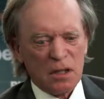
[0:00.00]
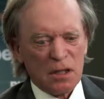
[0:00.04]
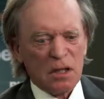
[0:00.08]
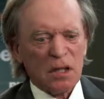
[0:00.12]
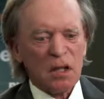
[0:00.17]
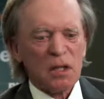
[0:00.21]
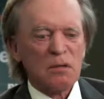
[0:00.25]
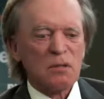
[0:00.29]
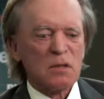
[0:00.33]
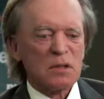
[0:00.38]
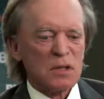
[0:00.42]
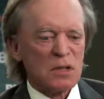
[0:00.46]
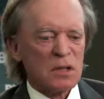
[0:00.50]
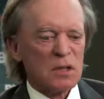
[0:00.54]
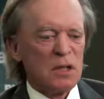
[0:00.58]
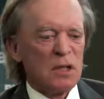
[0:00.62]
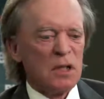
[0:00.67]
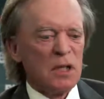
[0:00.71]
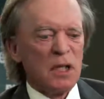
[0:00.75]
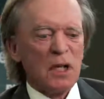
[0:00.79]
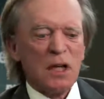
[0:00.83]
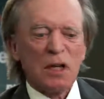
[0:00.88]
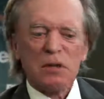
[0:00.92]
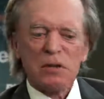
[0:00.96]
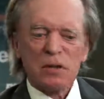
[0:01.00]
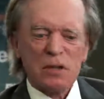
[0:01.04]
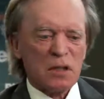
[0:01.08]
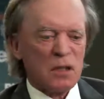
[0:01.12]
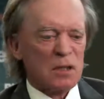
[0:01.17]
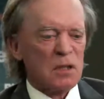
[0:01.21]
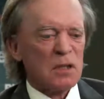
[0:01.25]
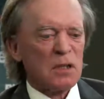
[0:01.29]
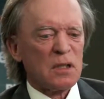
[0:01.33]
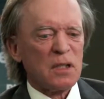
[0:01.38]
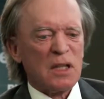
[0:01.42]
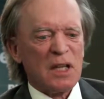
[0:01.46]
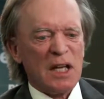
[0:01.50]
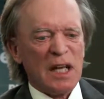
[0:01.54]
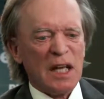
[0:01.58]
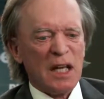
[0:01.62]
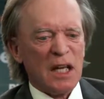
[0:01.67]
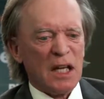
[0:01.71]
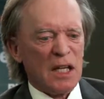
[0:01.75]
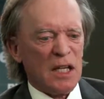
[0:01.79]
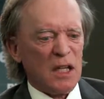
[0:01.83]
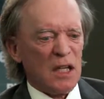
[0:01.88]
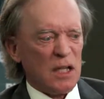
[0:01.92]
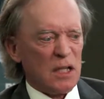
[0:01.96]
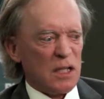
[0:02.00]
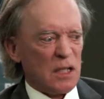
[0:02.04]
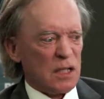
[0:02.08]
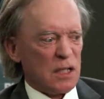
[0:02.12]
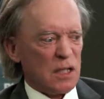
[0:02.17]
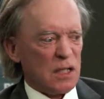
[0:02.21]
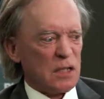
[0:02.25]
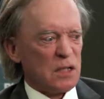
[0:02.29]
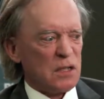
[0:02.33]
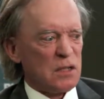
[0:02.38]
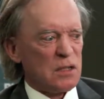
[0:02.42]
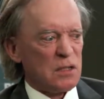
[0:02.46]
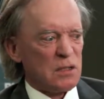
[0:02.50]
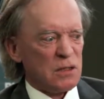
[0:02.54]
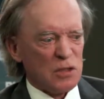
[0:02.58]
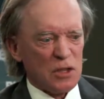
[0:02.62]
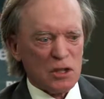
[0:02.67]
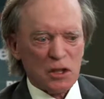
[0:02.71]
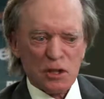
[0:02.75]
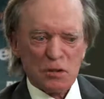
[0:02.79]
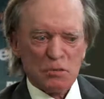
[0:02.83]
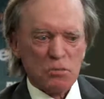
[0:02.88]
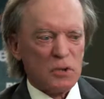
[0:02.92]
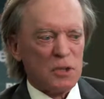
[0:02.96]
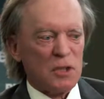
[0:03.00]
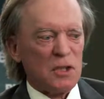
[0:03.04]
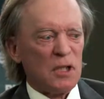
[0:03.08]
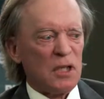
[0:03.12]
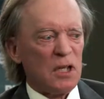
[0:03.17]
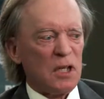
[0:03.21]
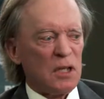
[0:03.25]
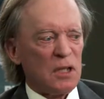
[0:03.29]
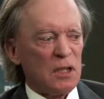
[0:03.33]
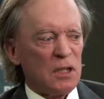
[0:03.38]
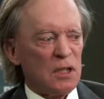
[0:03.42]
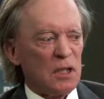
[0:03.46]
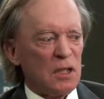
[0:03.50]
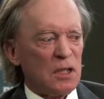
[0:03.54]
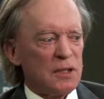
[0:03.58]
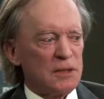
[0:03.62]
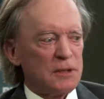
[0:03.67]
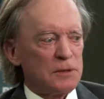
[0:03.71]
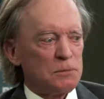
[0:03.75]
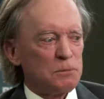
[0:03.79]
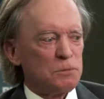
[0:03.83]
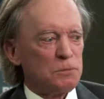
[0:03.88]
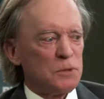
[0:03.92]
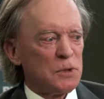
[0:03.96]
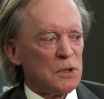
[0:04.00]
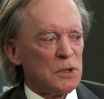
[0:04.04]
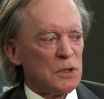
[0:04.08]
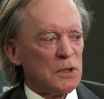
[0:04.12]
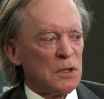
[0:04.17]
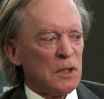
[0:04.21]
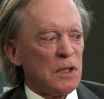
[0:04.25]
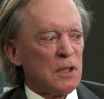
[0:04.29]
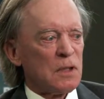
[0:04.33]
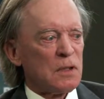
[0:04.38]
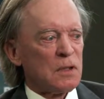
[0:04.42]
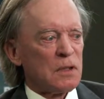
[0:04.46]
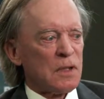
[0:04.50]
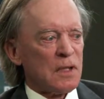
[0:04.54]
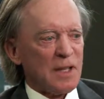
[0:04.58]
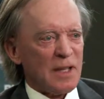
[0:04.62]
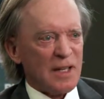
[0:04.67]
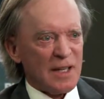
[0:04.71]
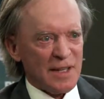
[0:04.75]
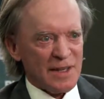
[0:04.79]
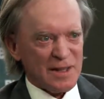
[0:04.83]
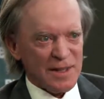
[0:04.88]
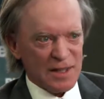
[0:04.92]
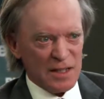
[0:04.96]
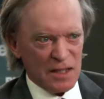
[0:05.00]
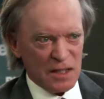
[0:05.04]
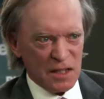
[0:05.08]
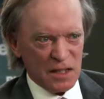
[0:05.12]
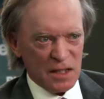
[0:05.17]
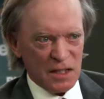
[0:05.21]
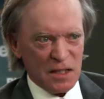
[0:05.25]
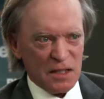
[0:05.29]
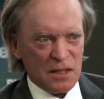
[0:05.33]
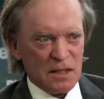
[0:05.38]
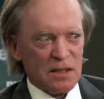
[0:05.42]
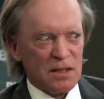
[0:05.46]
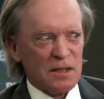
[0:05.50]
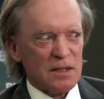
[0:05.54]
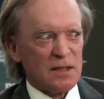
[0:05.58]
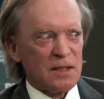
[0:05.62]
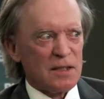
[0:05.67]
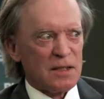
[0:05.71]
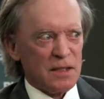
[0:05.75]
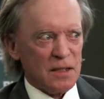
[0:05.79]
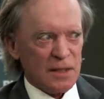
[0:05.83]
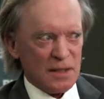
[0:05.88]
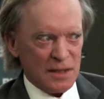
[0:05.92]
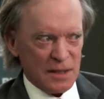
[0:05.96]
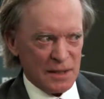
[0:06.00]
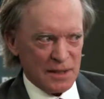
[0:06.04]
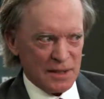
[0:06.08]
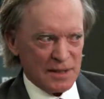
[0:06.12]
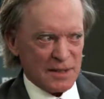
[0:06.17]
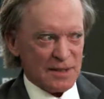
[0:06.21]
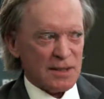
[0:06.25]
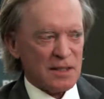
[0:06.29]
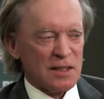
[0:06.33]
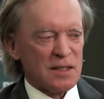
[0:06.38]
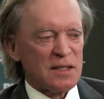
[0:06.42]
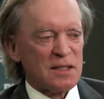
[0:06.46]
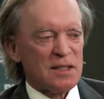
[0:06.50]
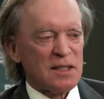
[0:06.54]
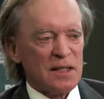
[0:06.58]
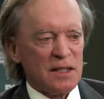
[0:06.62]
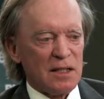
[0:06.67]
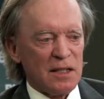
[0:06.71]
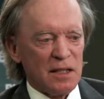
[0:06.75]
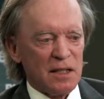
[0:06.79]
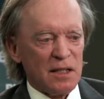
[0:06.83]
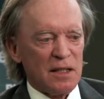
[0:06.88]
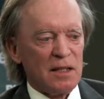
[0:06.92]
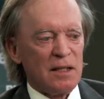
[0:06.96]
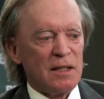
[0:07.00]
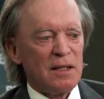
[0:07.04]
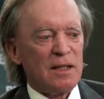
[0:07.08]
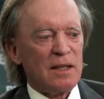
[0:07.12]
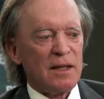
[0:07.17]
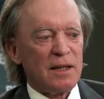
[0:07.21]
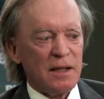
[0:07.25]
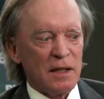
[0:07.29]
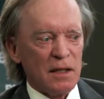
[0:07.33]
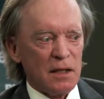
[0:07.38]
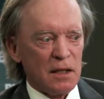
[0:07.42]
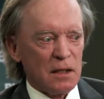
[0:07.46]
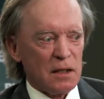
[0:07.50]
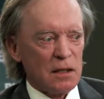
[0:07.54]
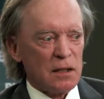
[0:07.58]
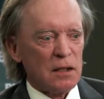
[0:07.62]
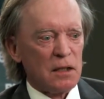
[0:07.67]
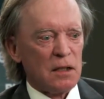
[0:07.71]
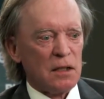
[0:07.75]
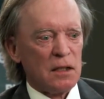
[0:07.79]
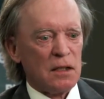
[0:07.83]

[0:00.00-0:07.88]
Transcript: I was a good dad and a good husband, and I think I succeeded there